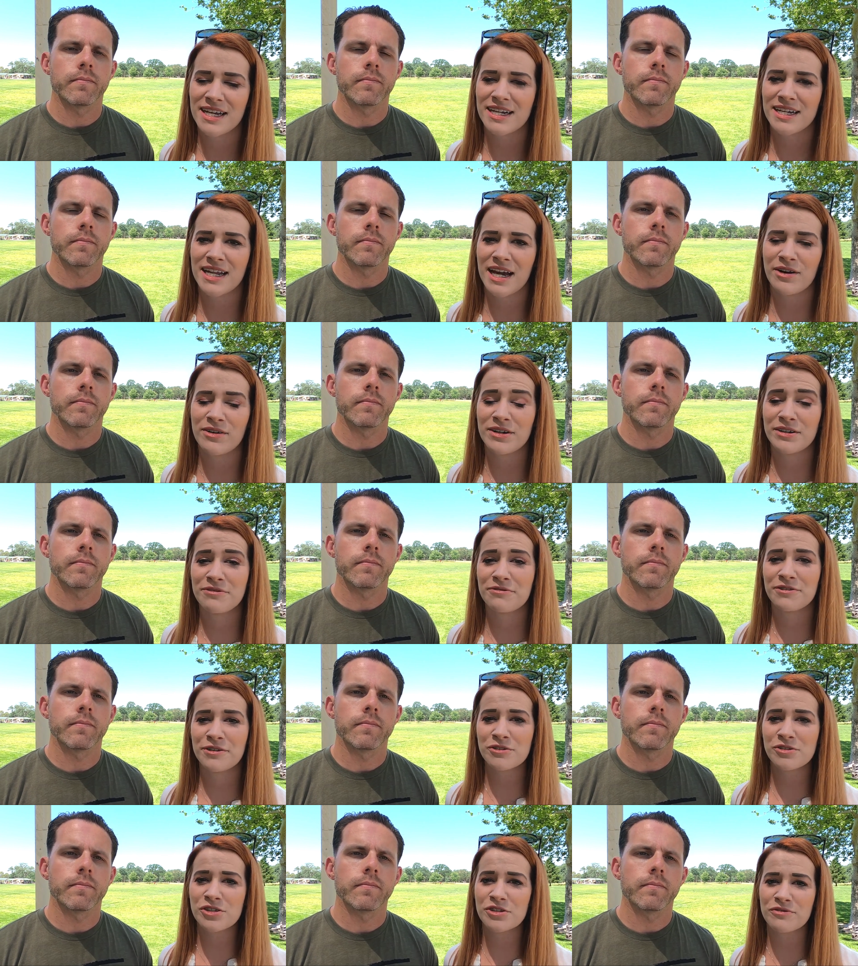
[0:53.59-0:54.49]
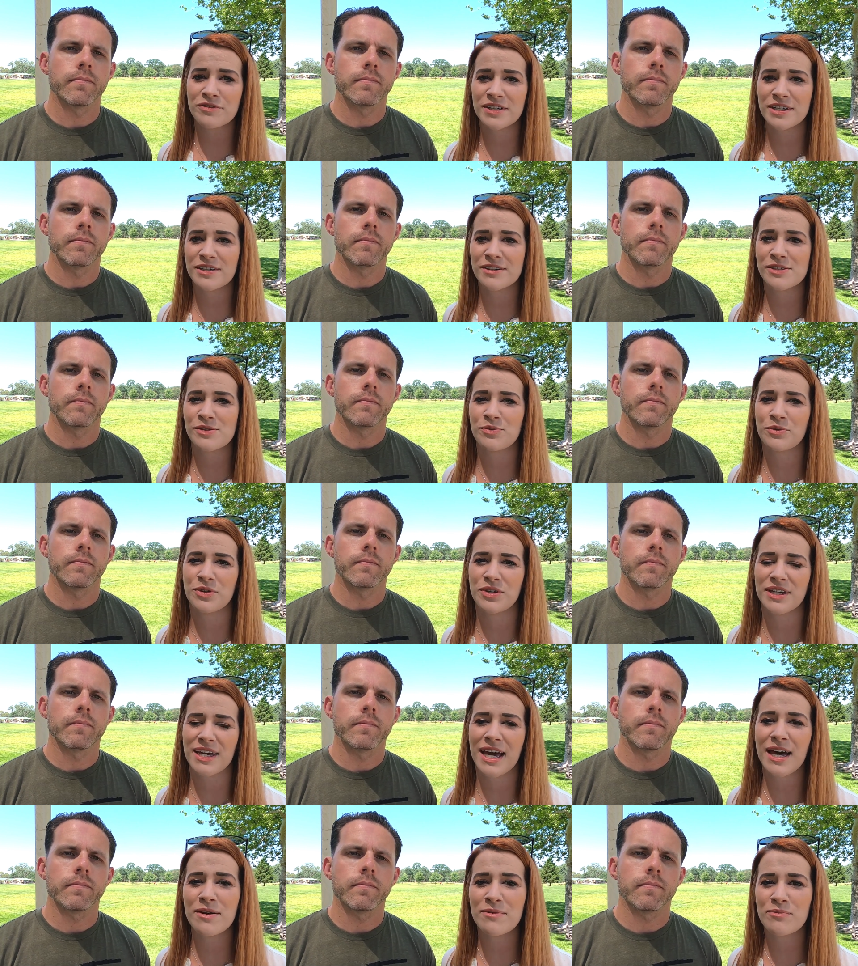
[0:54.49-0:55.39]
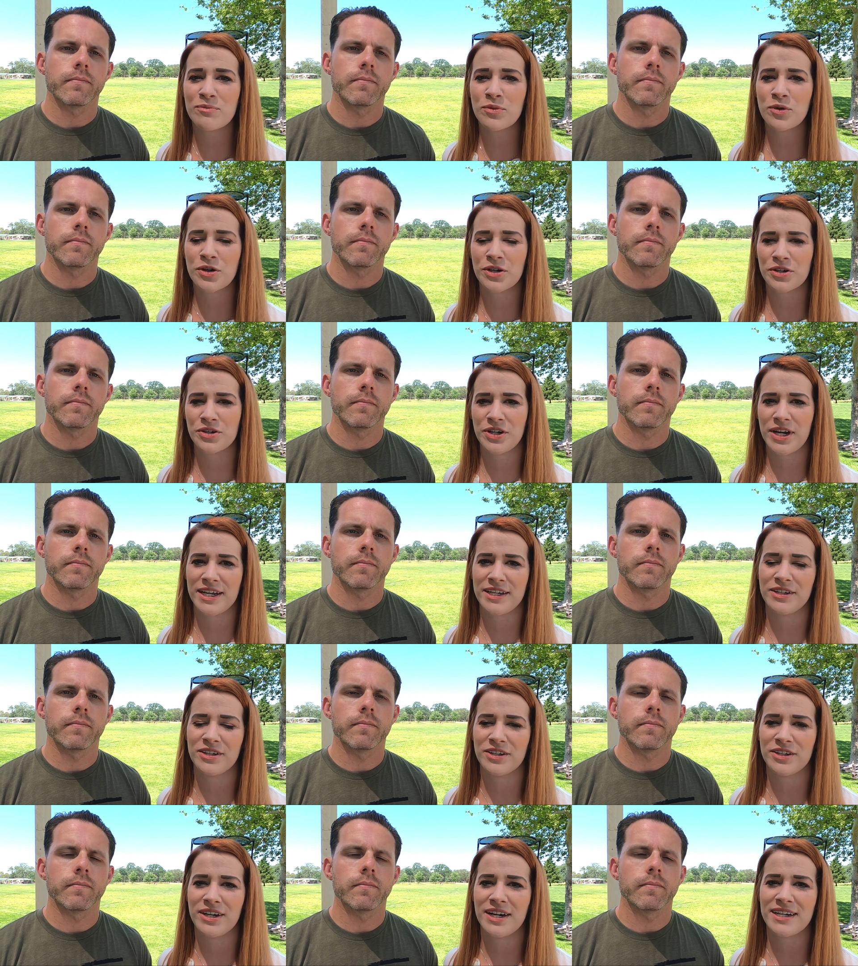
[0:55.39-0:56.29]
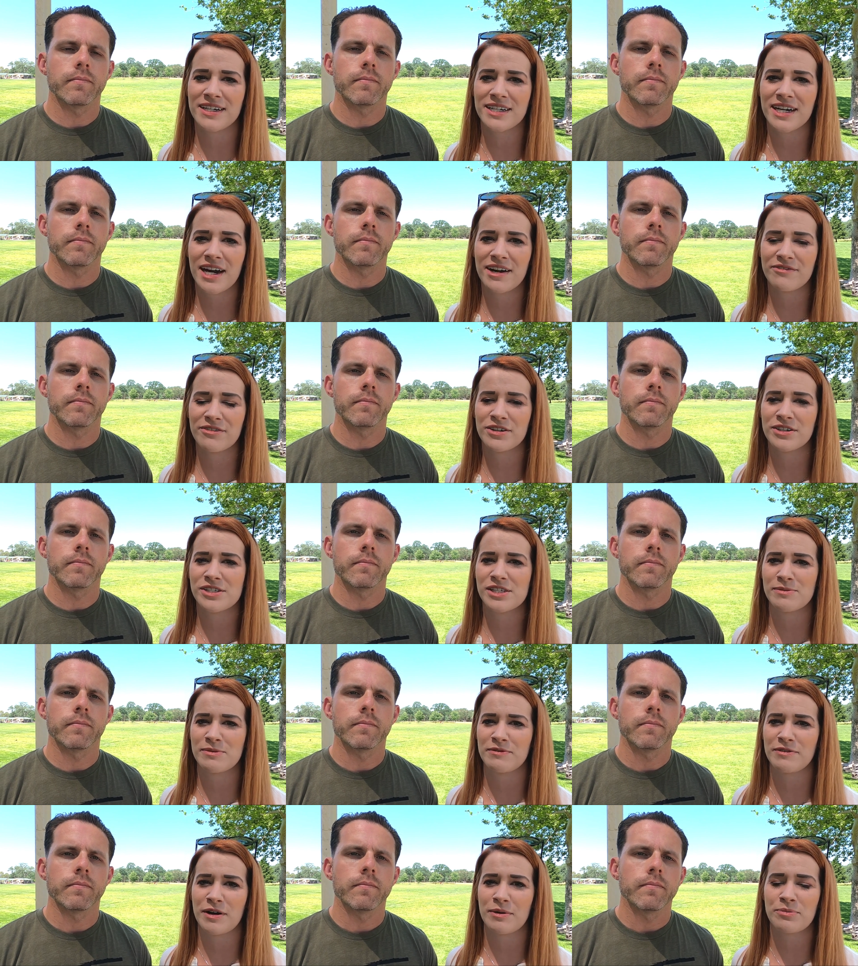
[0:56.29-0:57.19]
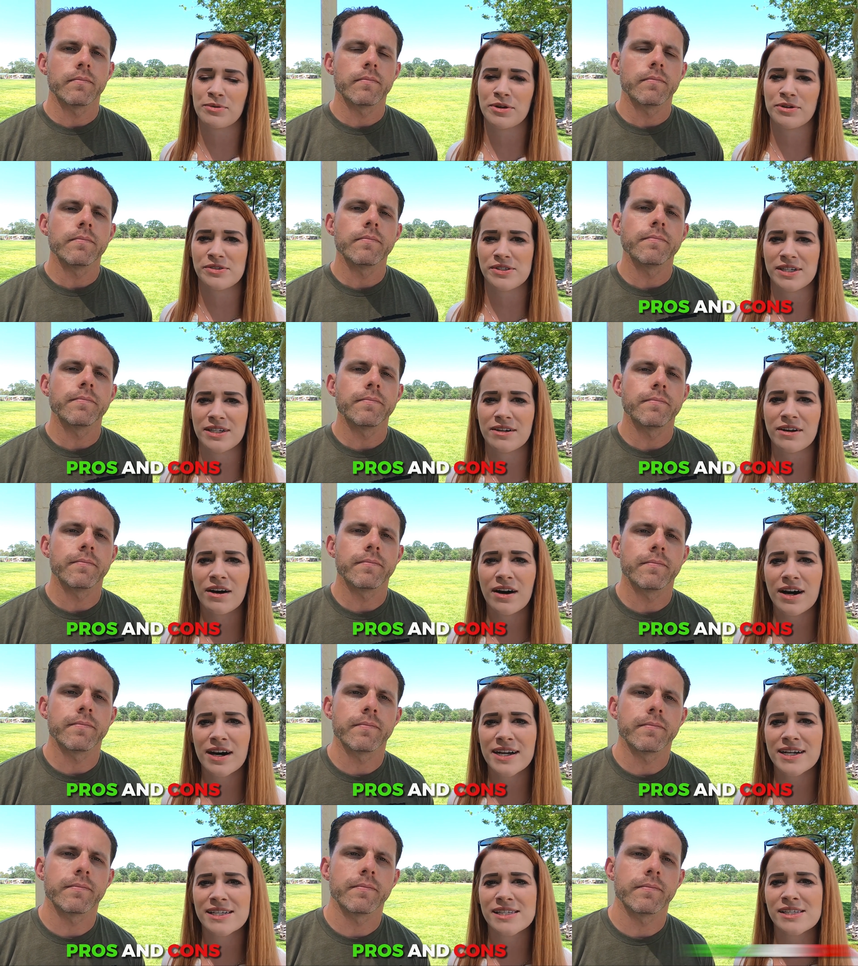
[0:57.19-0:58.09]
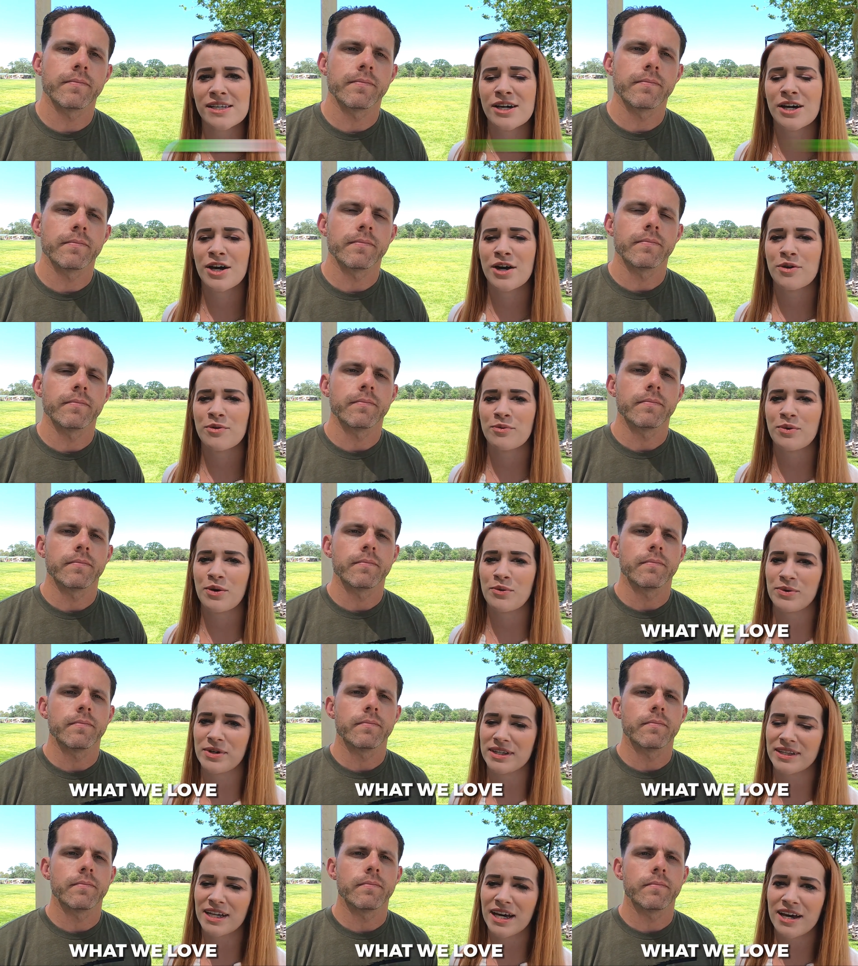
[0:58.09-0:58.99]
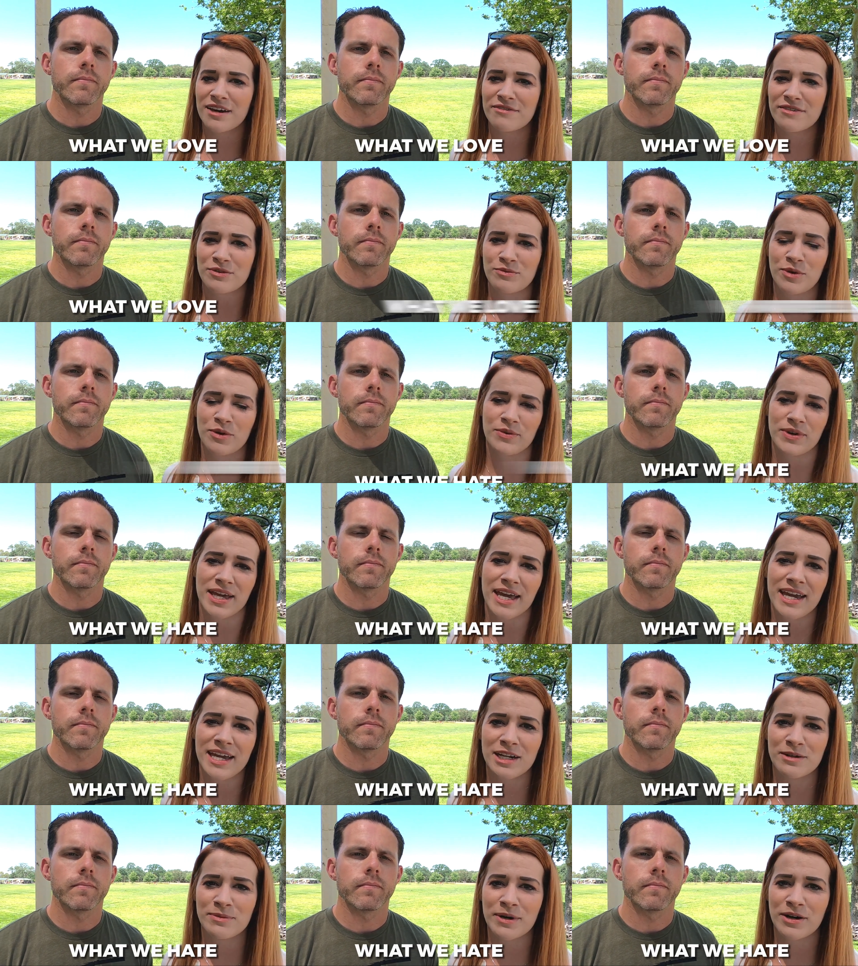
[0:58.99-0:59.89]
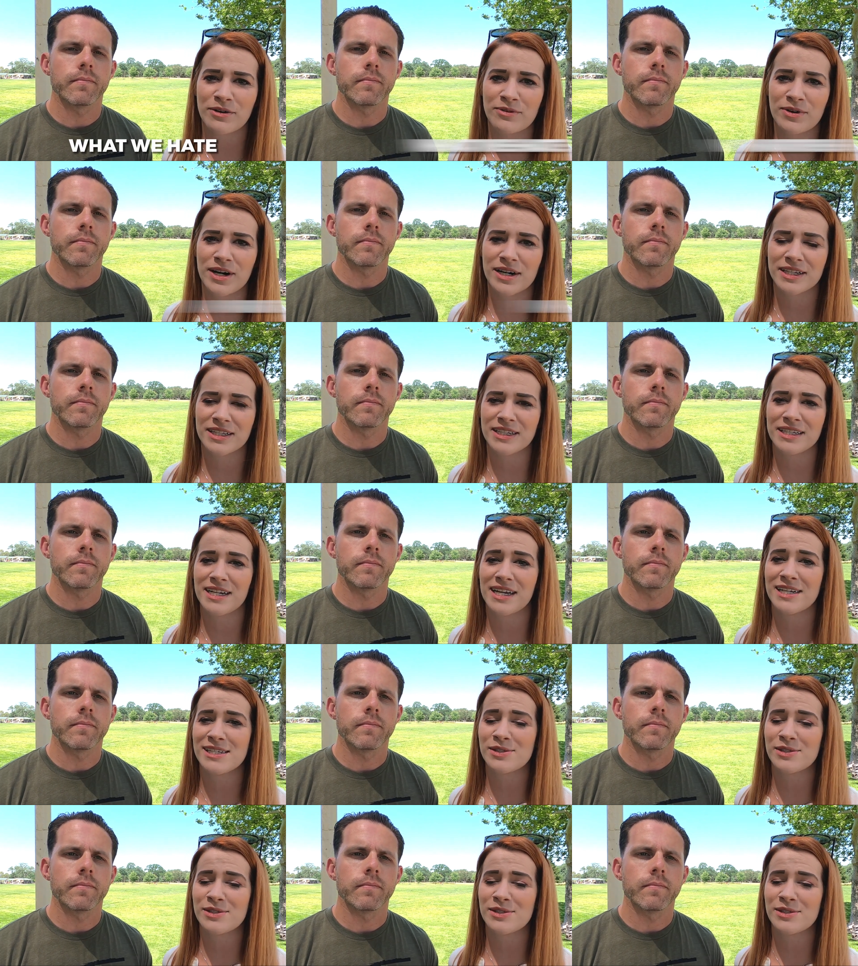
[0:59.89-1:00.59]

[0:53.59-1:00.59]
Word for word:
Speaker 1: Now in future videos, we'll get more granular and cover some of our pros and cons, what we love and what we hate about Rocklin,